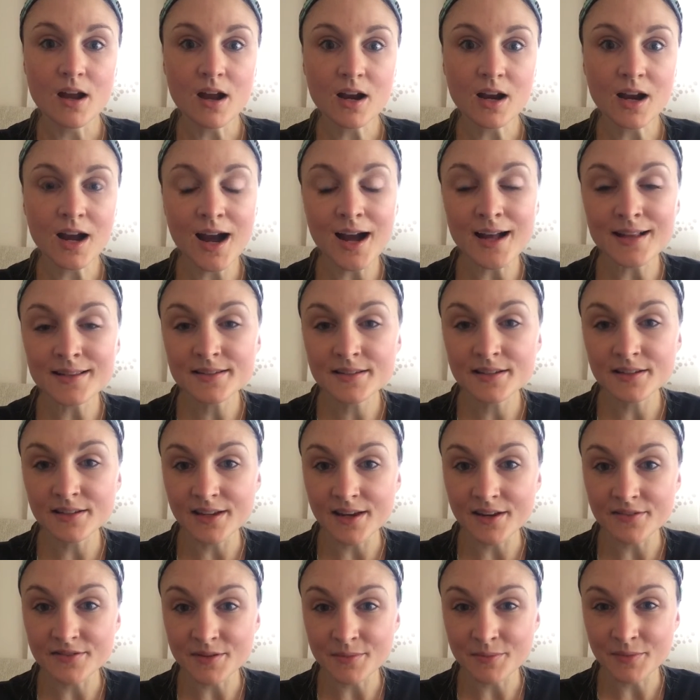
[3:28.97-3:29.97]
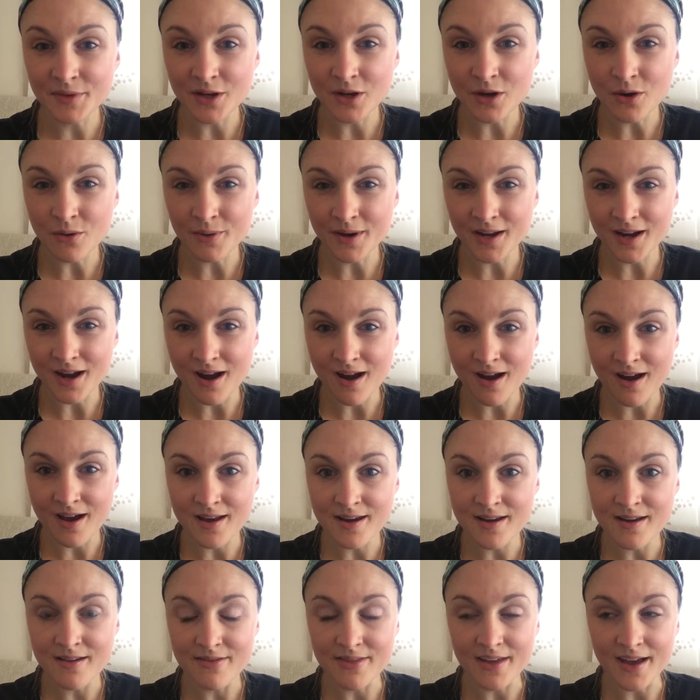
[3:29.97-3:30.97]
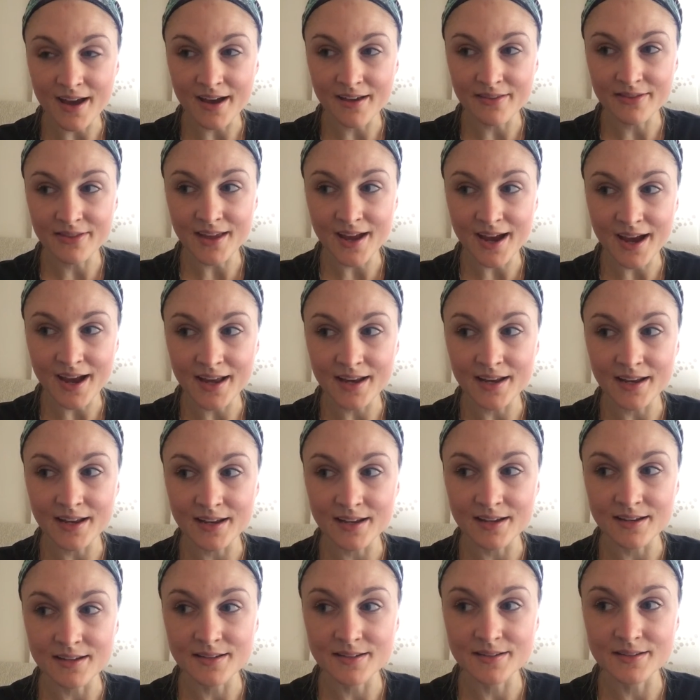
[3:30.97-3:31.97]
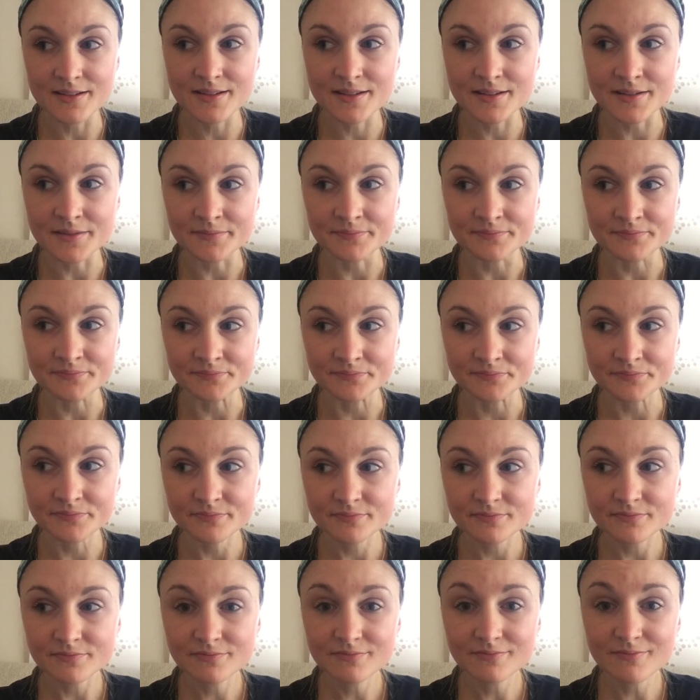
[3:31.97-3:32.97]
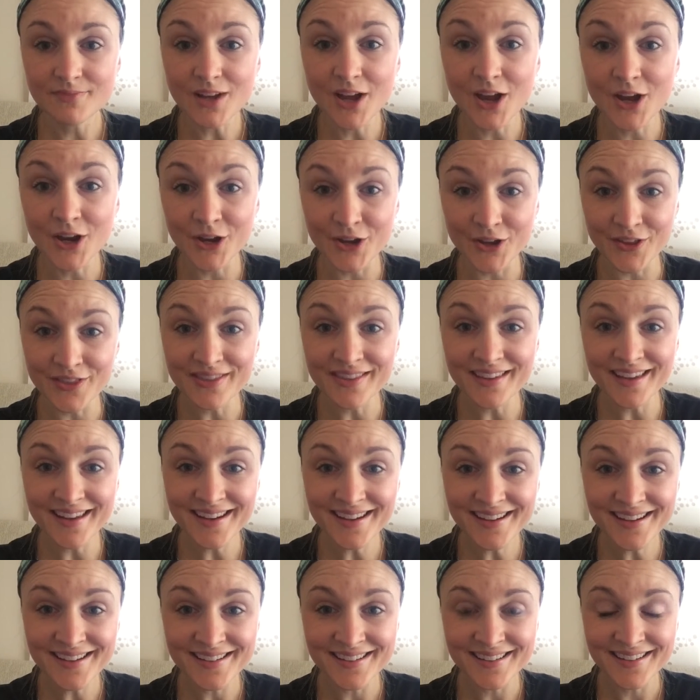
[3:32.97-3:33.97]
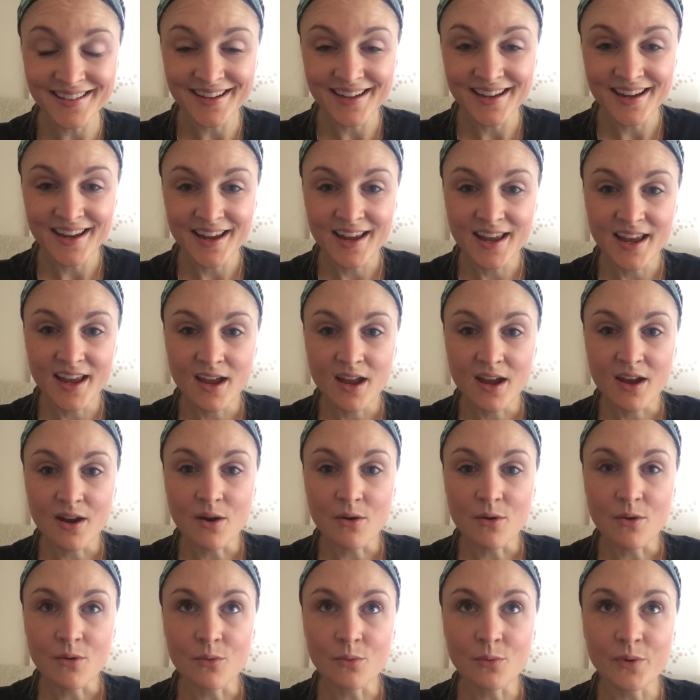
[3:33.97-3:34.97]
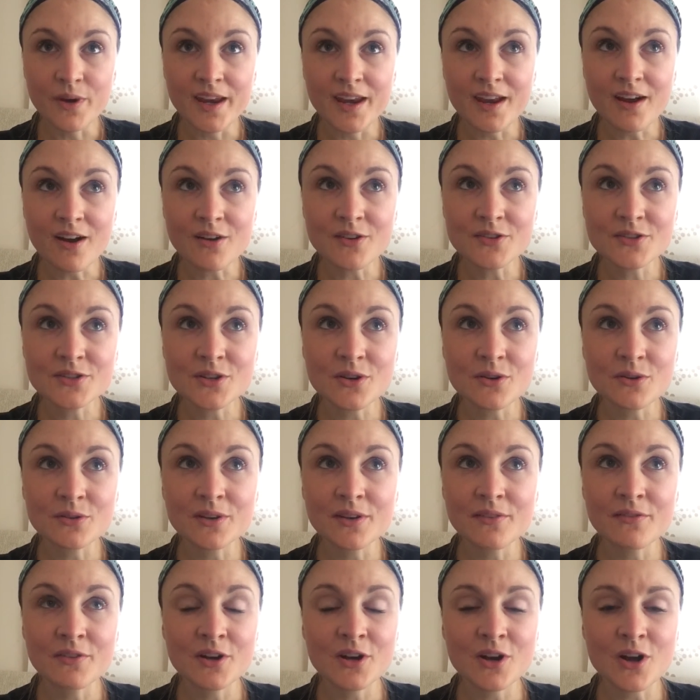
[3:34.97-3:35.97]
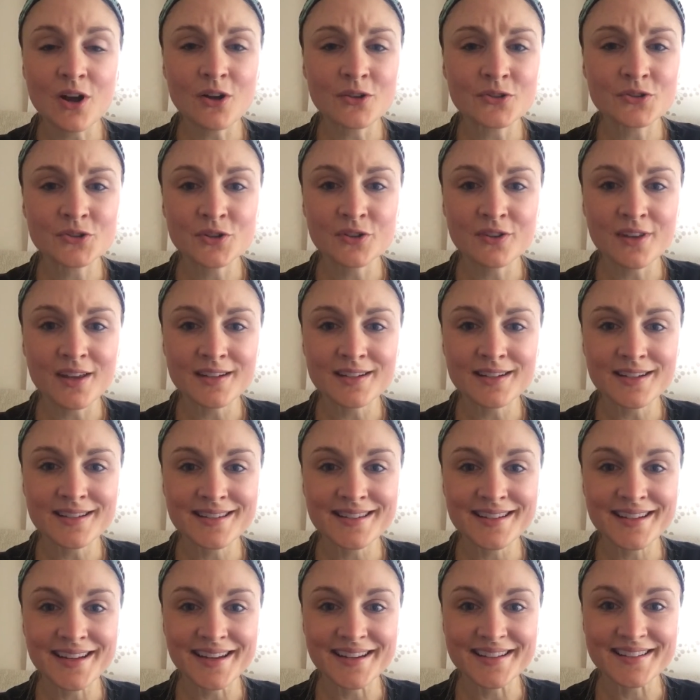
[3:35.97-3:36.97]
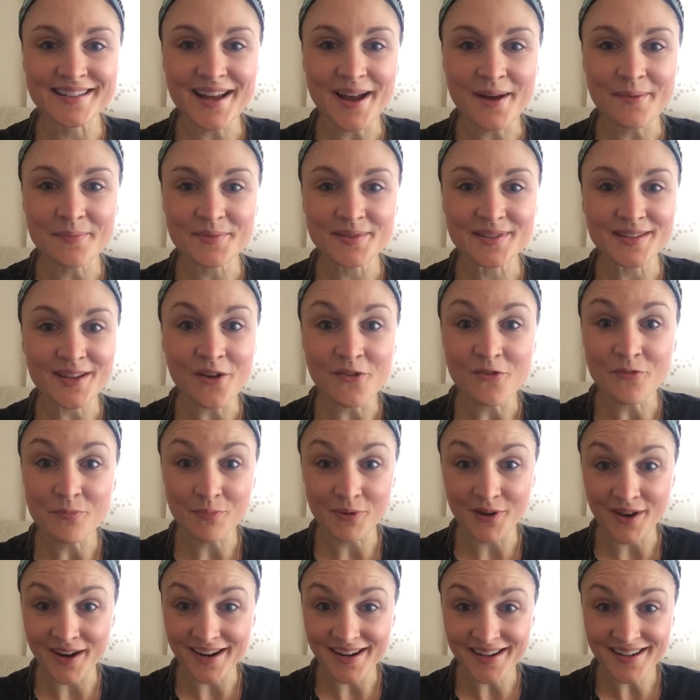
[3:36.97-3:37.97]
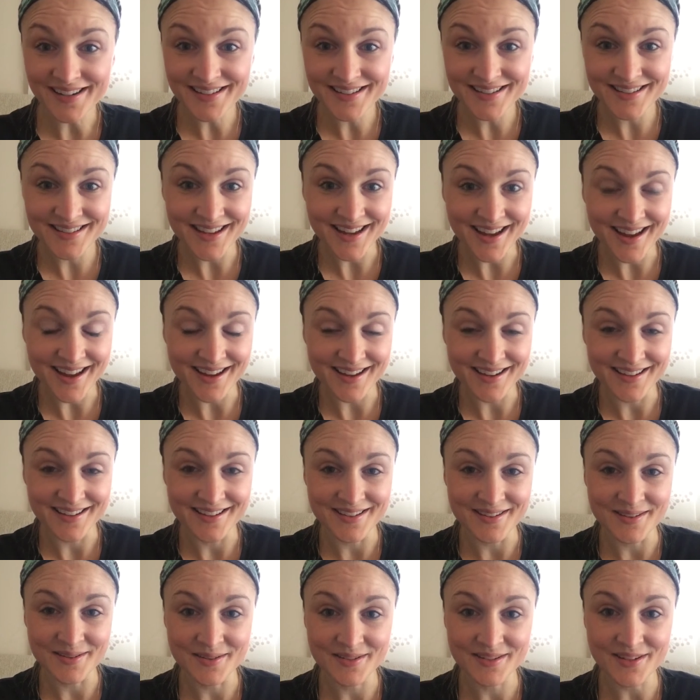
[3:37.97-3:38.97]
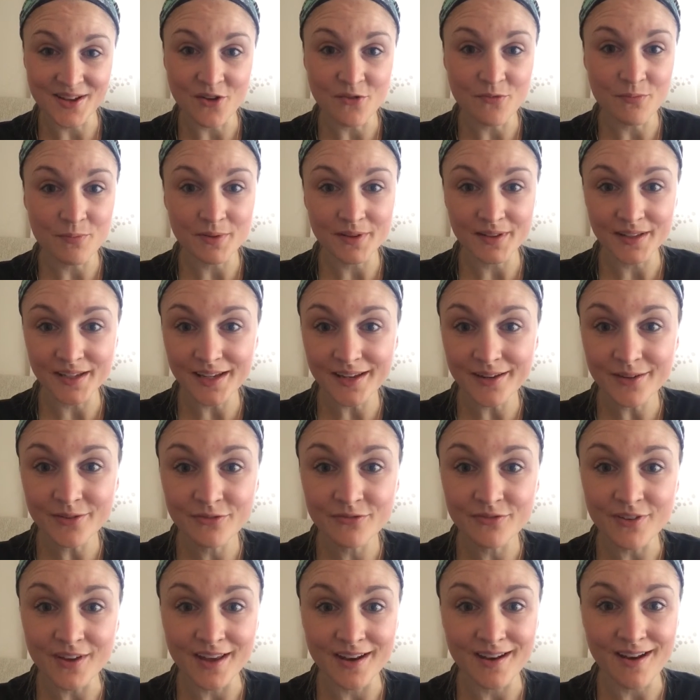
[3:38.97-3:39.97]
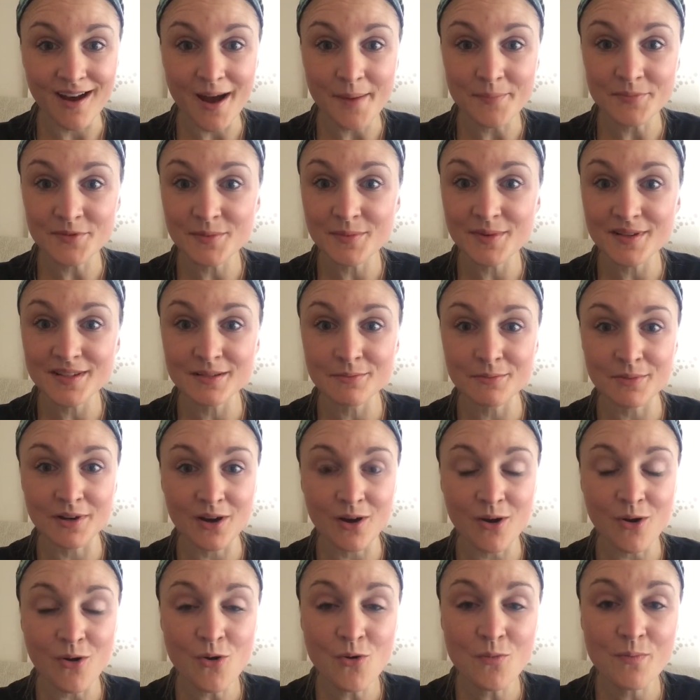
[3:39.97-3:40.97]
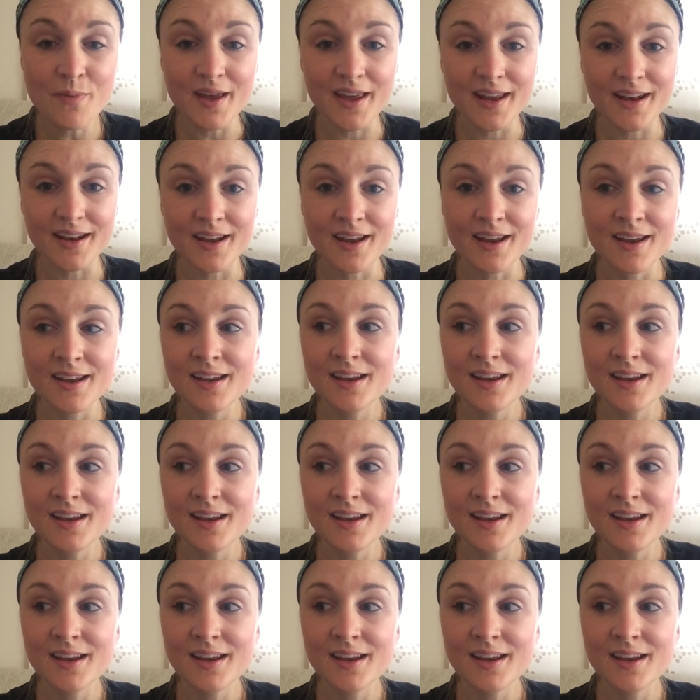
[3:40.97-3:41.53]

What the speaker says: constantly have something going on, that is a good thing. We also live in a culture that doesn't accept self-praise and self-belief and optimism and hope. And